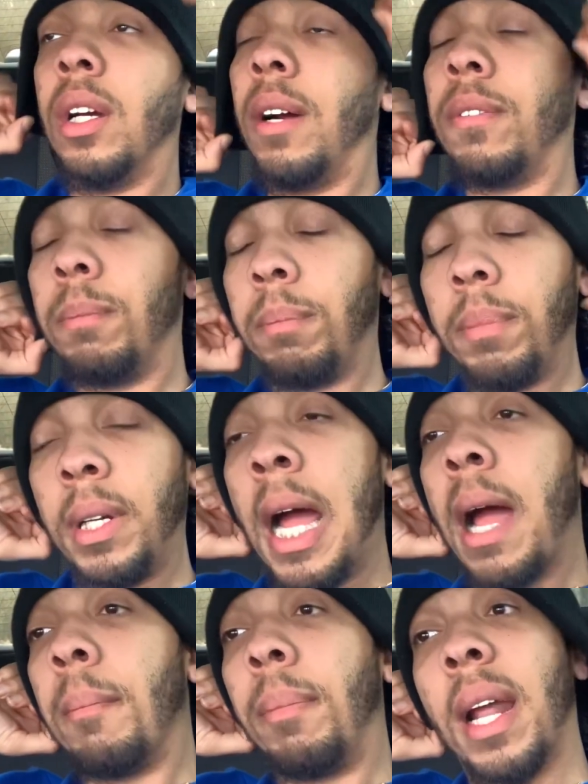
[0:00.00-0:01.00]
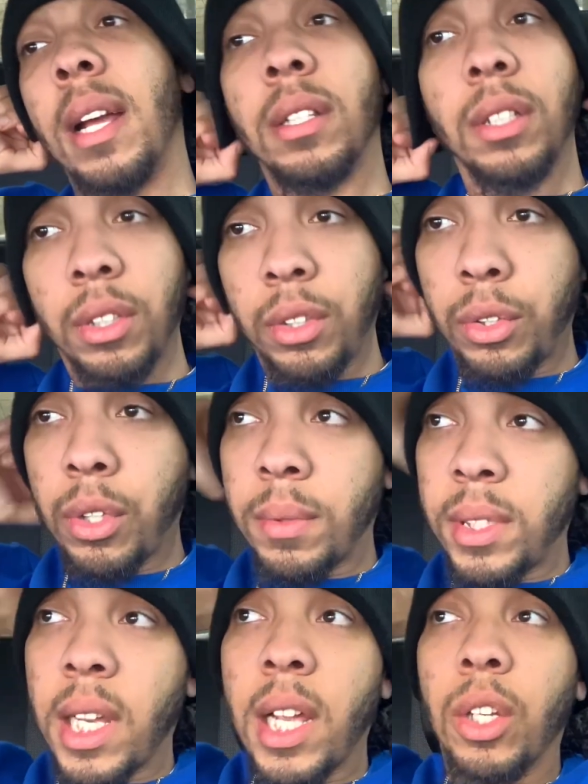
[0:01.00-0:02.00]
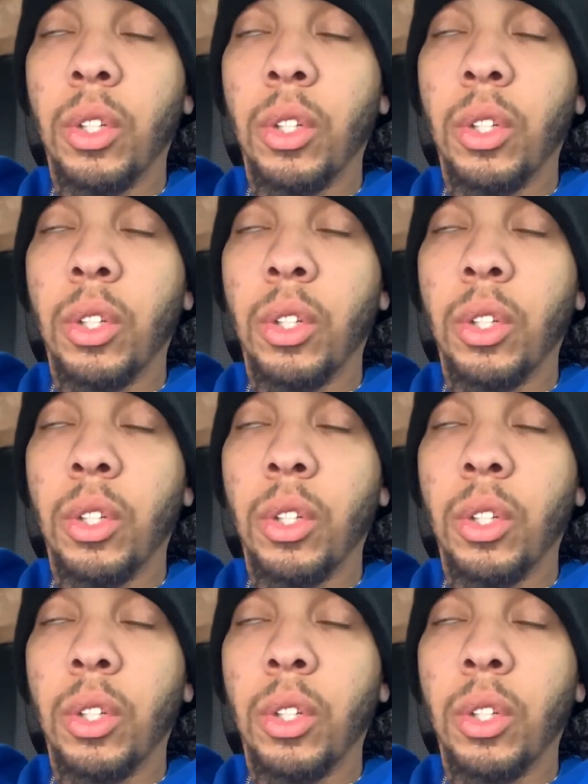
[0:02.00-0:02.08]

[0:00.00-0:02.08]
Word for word: of God bless. You know what I'm saying?